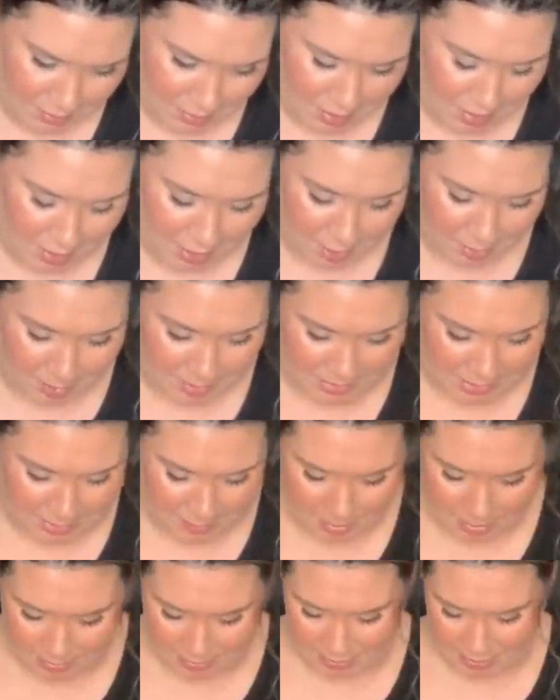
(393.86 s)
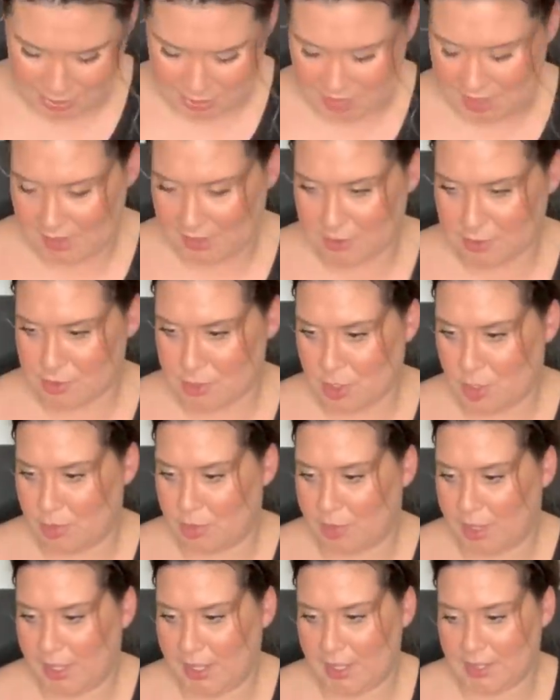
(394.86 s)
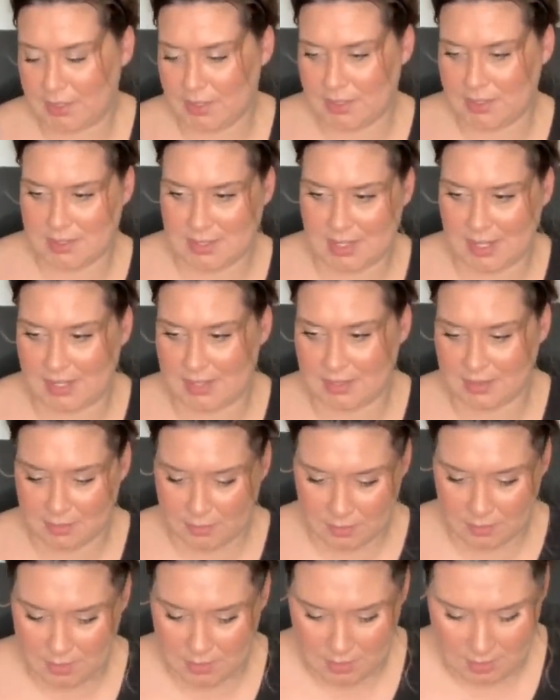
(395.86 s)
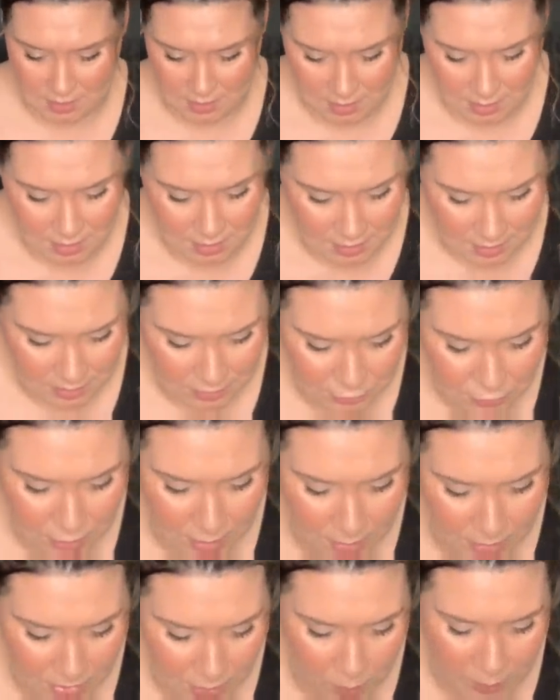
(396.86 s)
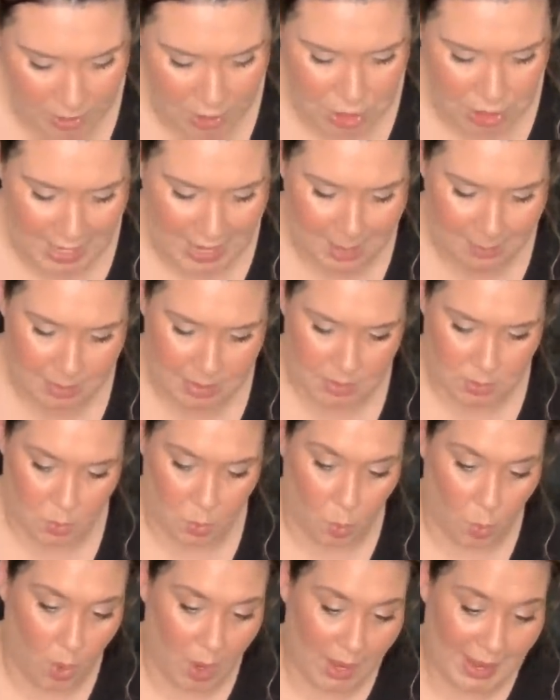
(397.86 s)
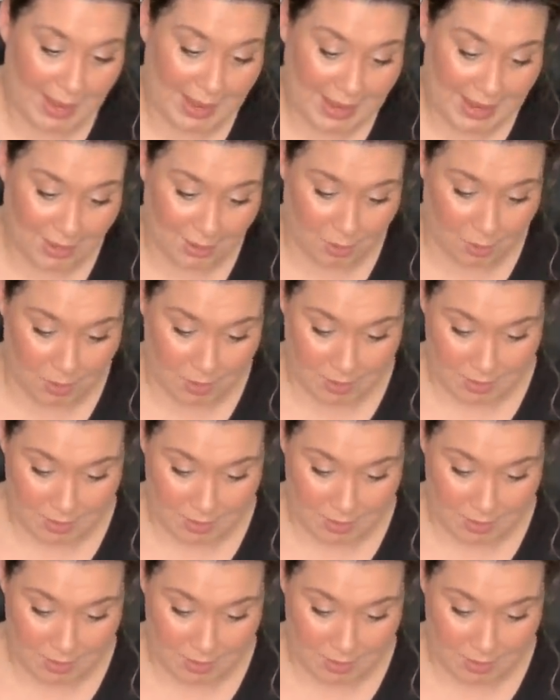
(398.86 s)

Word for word: 100% polyester. Yeah, there's no brand. It's like from the Wish app. Wow.